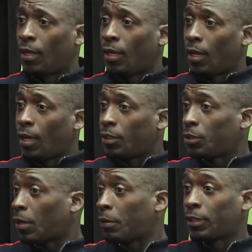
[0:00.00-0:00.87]
And
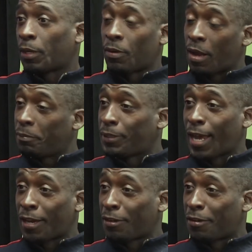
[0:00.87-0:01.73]
so I was like, well, I'm
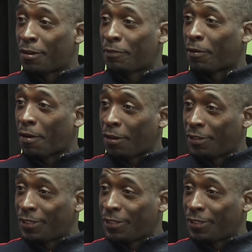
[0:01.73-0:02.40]
tagging along for all of this,